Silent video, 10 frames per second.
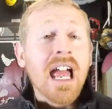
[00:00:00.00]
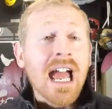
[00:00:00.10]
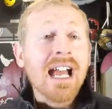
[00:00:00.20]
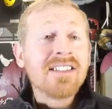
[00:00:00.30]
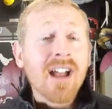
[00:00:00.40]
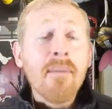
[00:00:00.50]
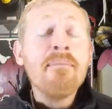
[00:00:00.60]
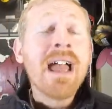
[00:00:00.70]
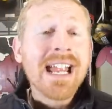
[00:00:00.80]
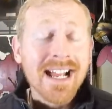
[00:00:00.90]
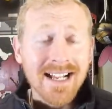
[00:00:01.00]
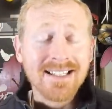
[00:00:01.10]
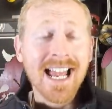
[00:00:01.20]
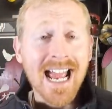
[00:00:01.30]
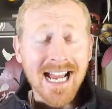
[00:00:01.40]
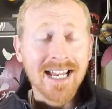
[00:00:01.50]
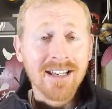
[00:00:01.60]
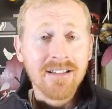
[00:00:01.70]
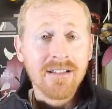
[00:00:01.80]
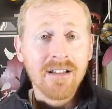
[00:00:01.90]
has a mega attack.
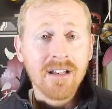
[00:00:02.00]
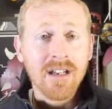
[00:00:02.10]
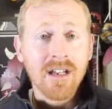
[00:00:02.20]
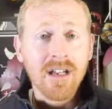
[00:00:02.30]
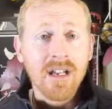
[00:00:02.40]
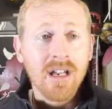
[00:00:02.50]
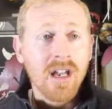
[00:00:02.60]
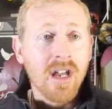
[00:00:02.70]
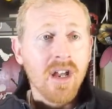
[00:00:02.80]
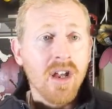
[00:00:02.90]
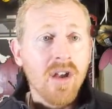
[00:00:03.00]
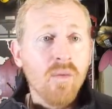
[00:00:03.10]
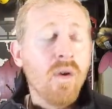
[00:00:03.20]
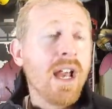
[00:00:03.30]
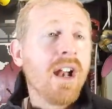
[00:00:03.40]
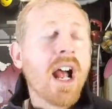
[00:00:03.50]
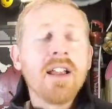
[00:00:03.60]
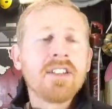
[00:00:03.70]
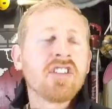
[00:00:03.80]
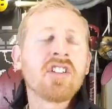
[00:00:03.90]
Where
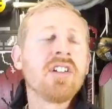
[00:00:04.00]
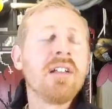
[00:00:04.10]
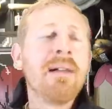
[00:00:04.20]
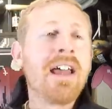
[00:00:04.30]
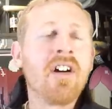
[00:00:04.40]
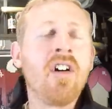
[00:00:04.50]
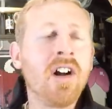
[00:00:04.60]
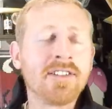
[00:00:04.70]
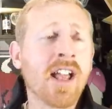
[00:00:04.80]
it's a certain amount of hearts.